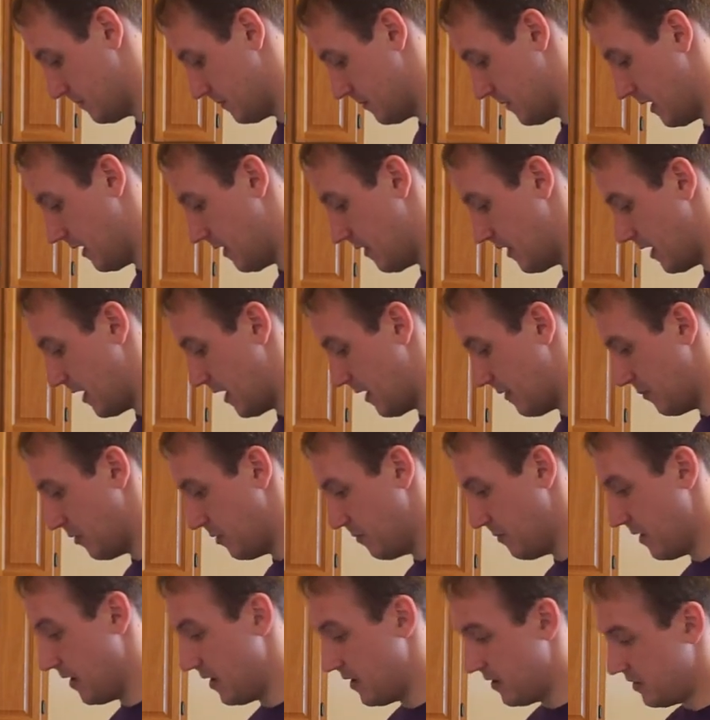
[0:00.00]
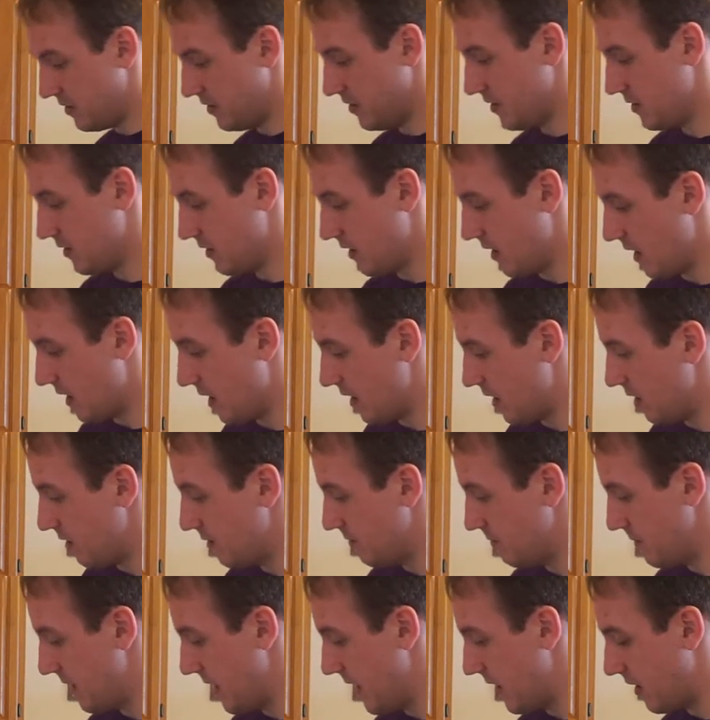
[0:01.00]
And then I put my
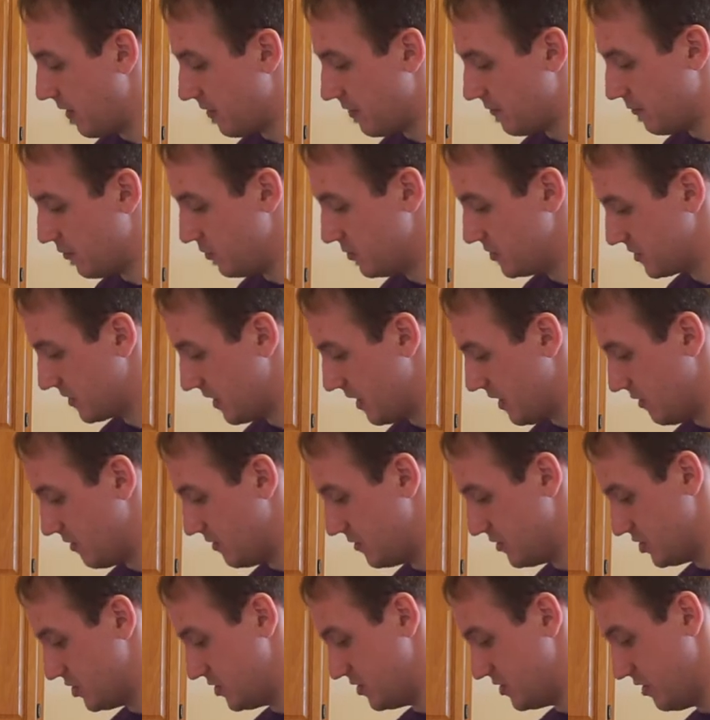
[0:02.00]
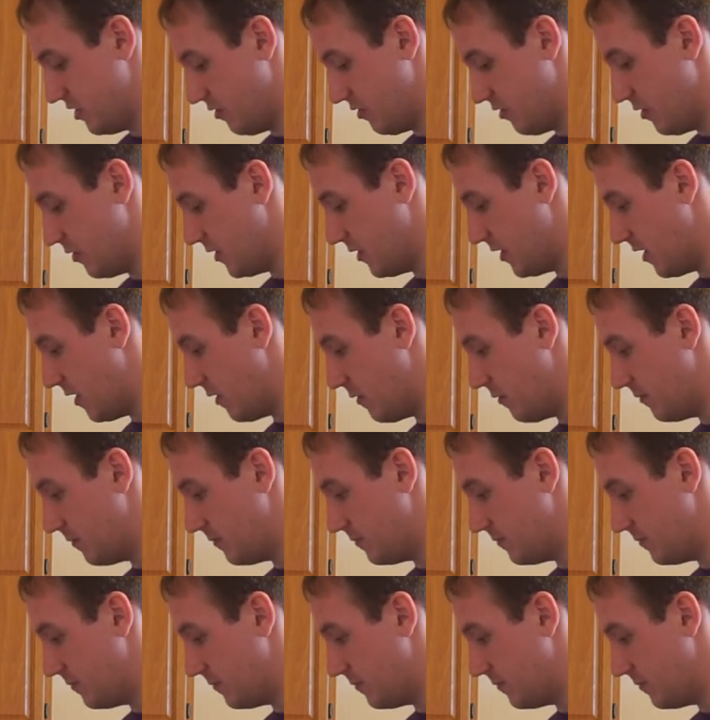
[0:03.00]
pan on the food scale and just zeroed it out.